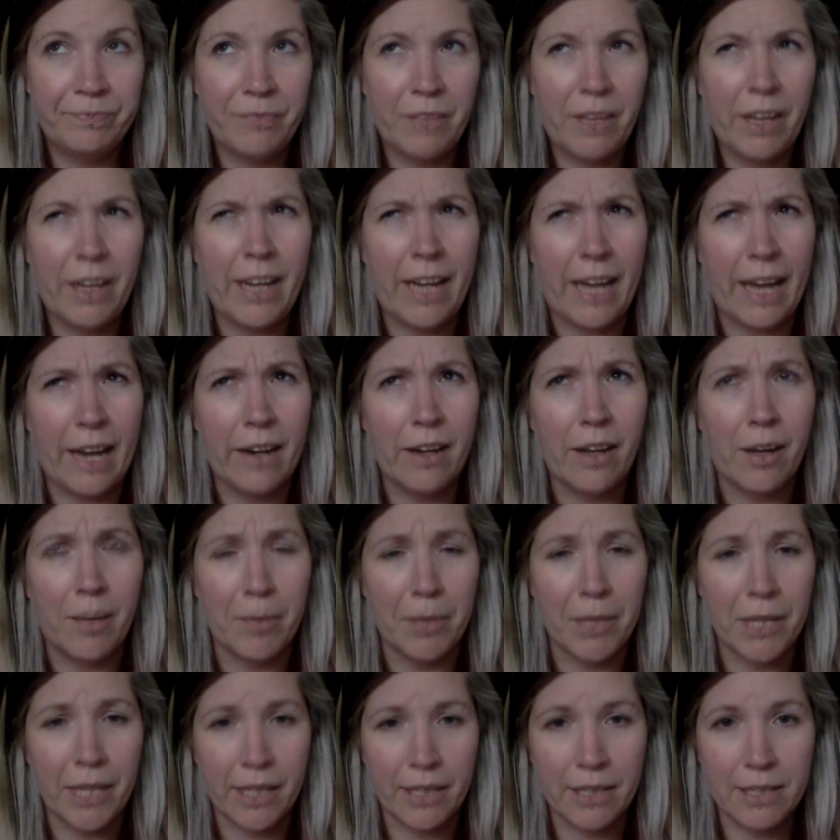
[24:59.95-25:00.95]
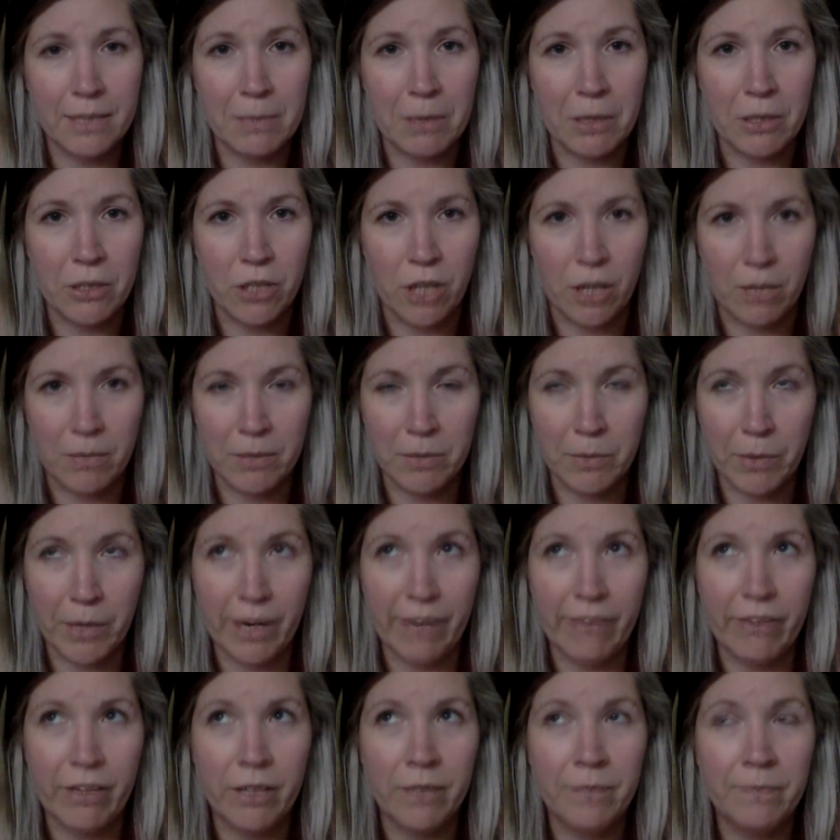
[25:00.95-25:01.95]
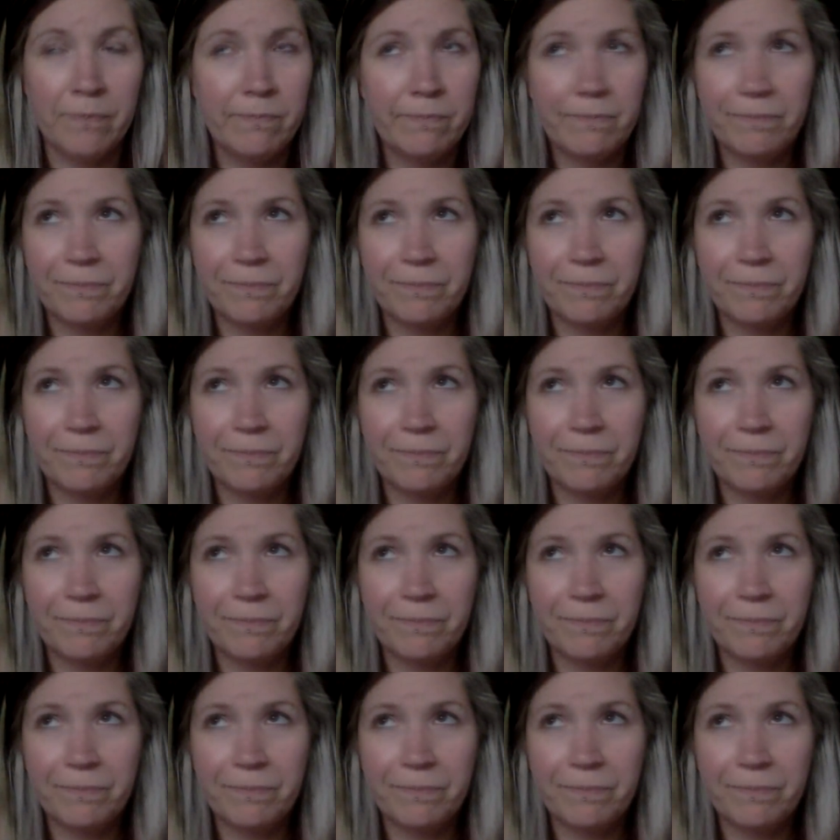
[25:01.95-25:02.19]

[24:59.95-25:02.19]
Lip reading: I'd had a couple like small jobs, whatever.